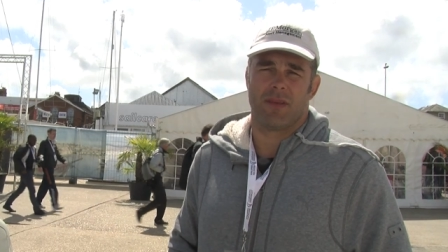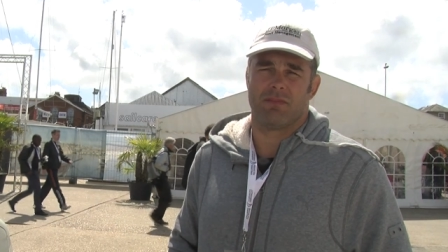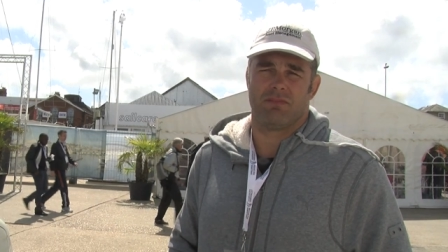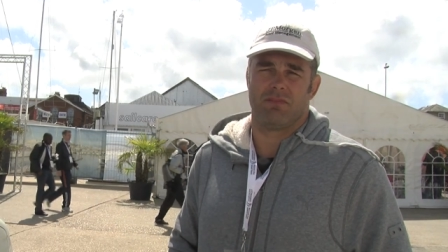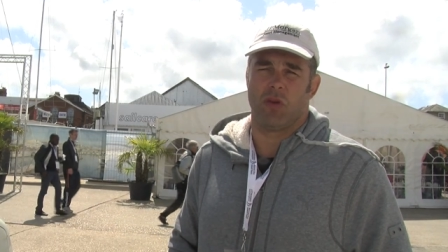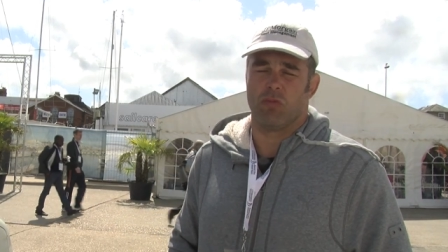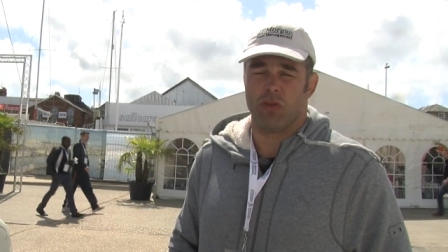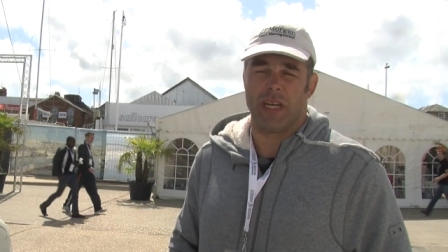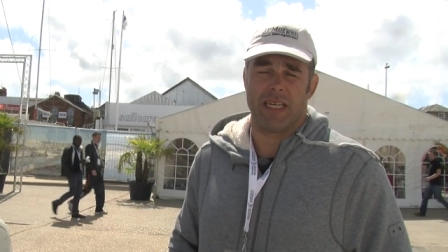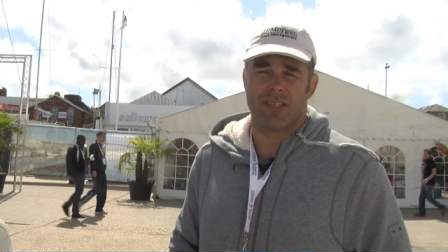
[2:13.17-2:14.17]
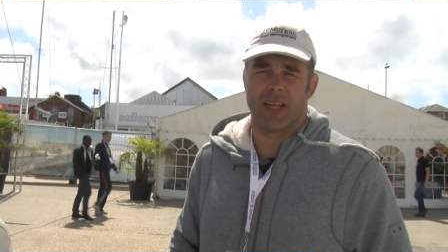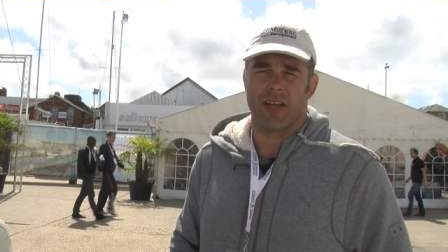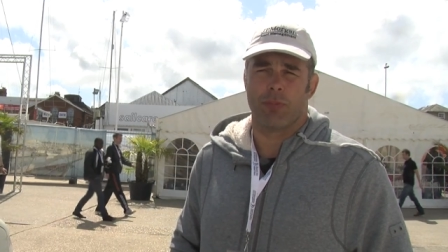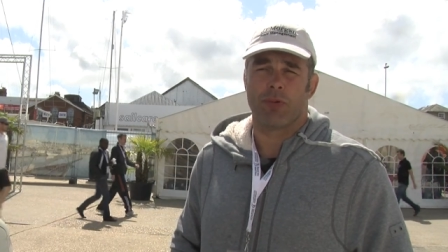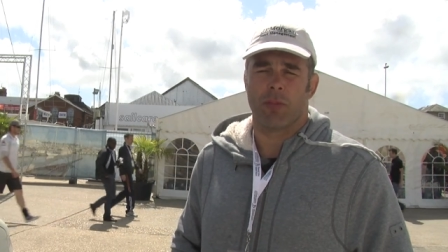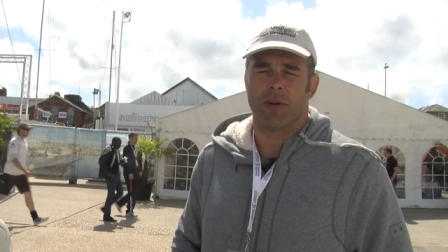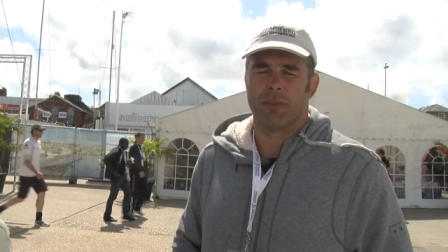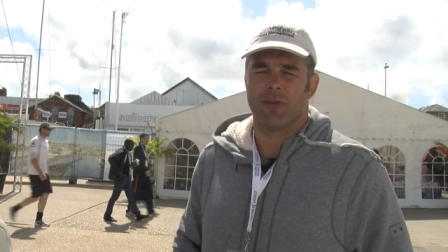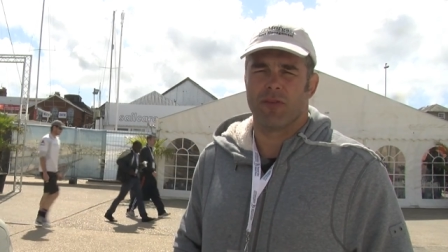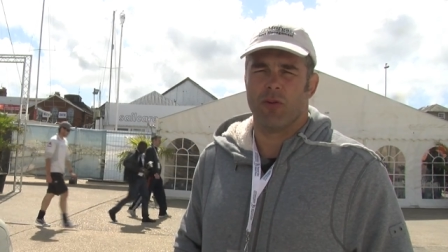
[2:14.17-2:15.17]
i not really sailed
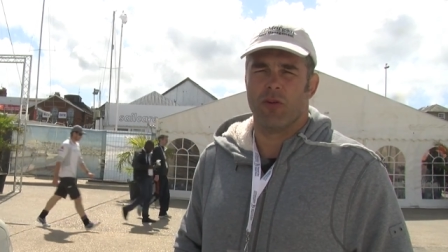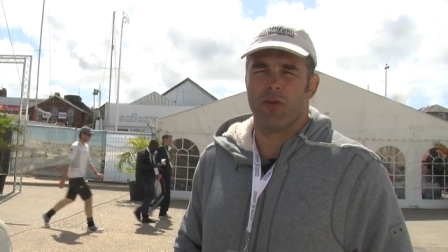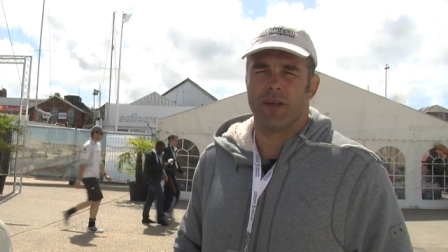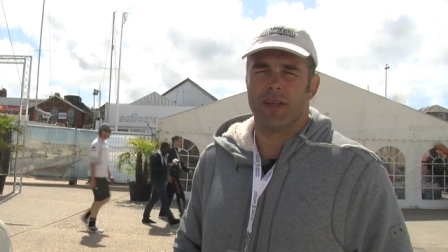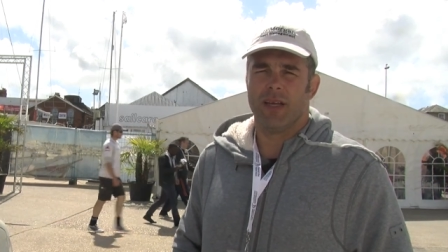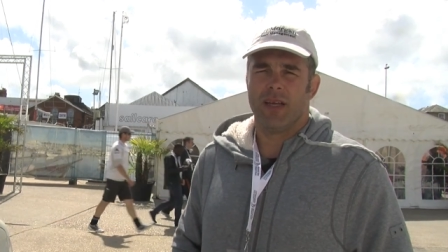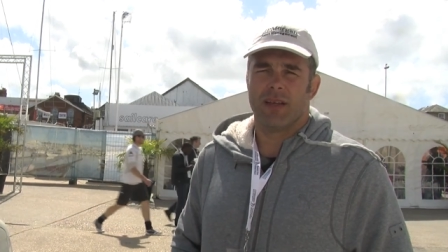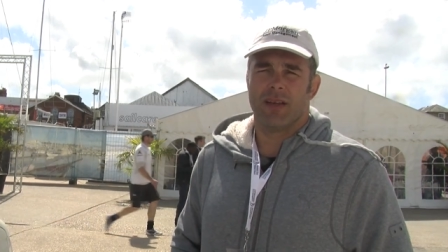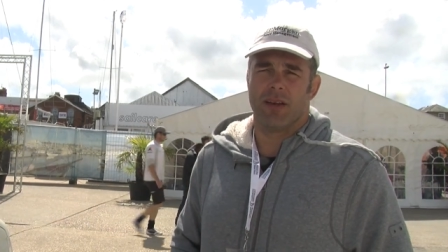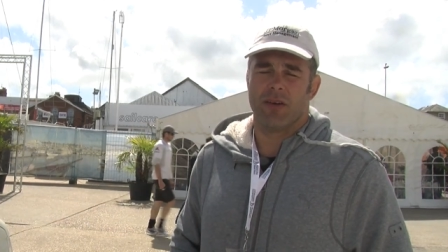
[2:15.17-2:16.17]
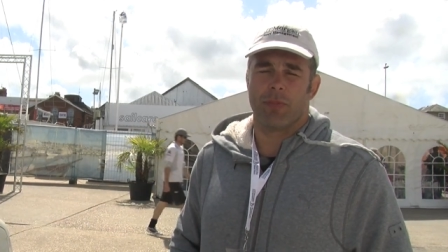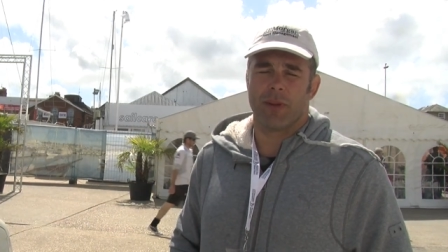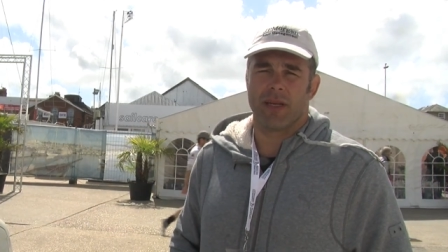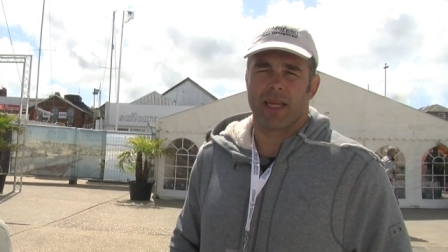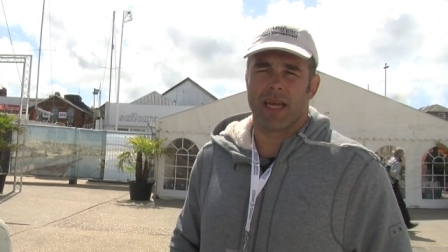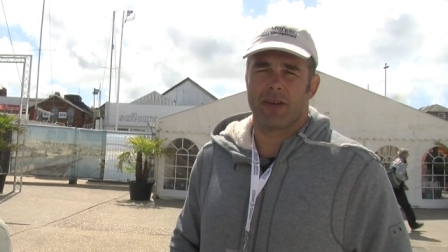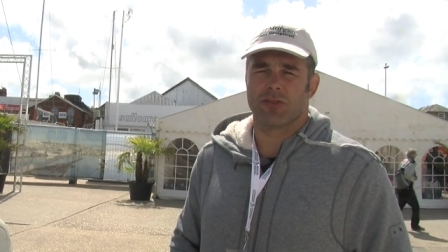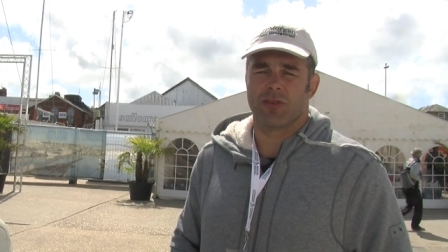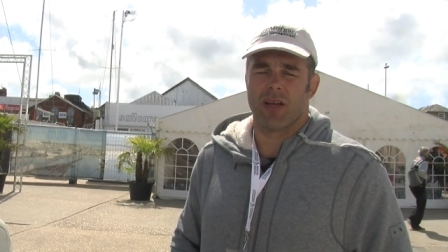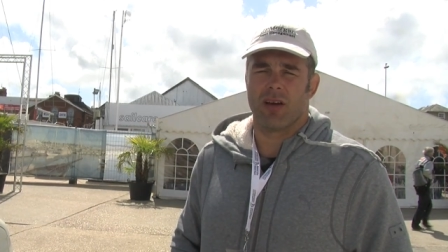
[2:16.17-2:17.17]
properly before and you know, not being the
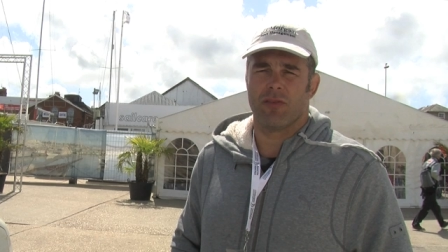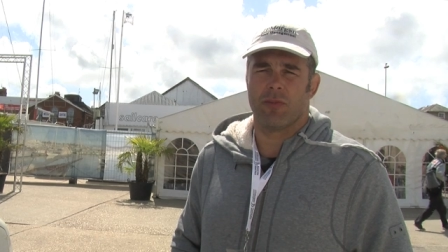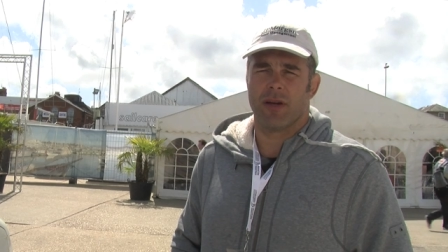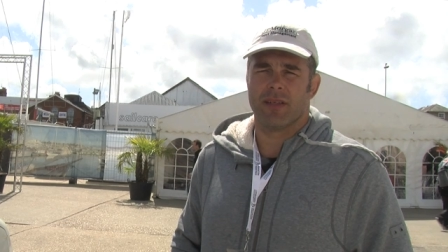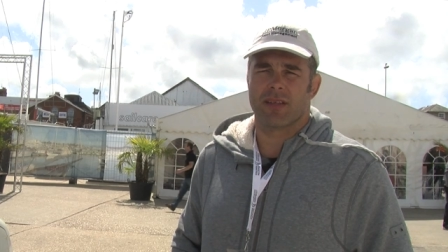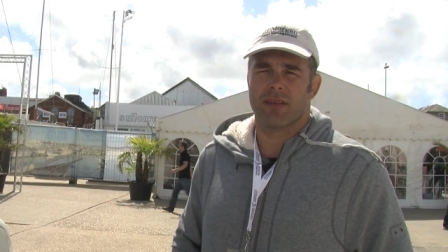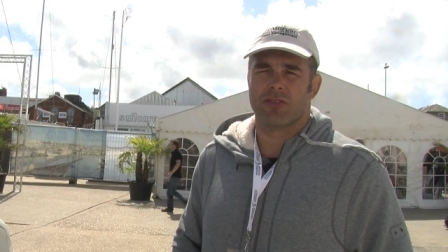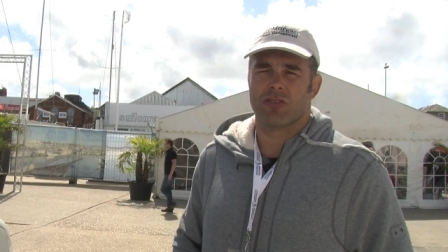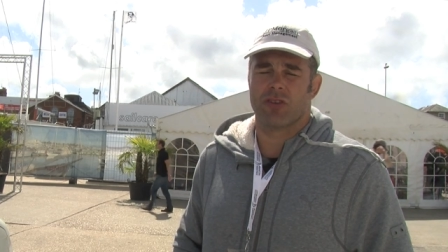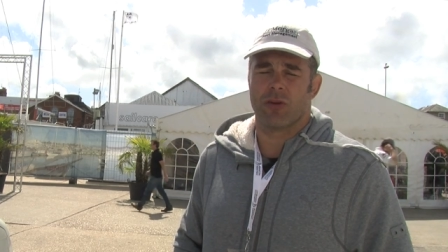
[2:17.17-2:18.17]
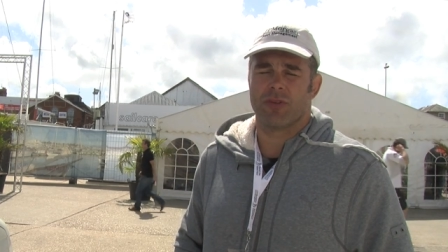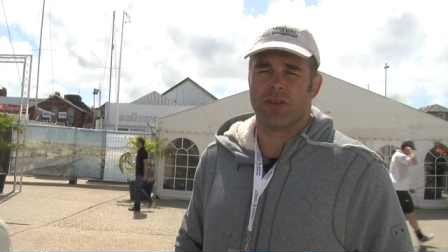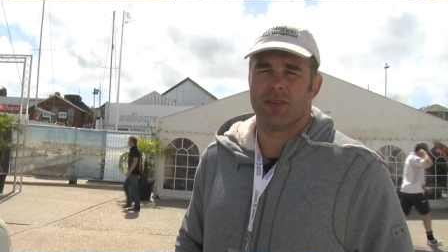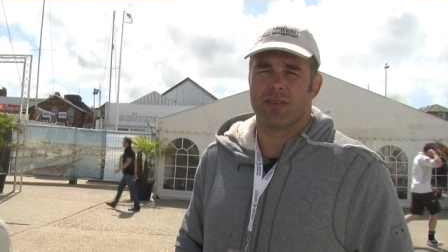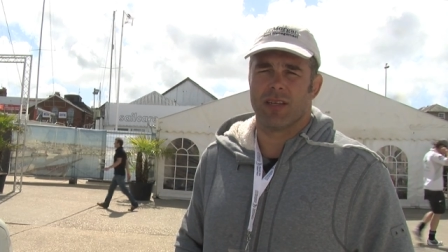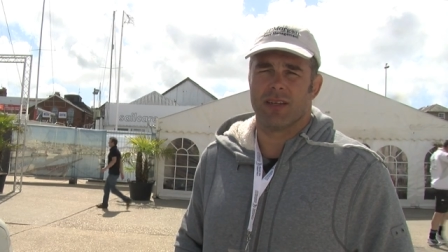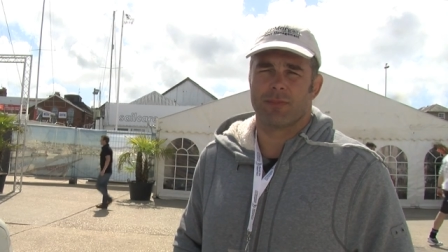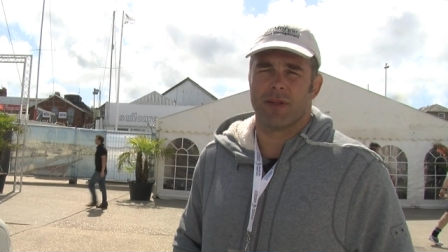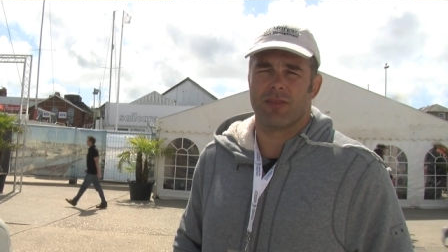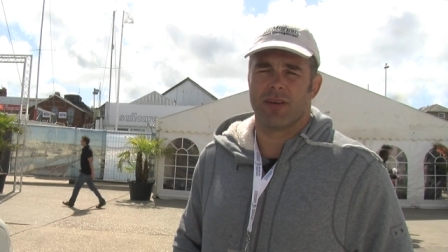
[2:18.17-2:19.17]
Cowes or the Isle of Wight, so it was just an opportunity and
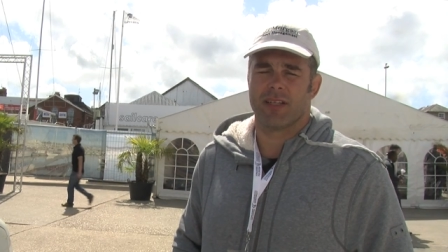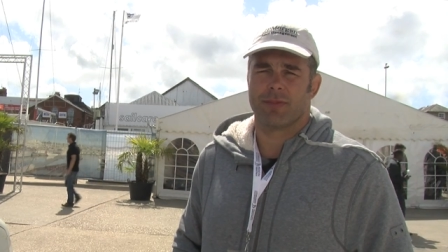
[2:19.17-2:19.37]
it's been a great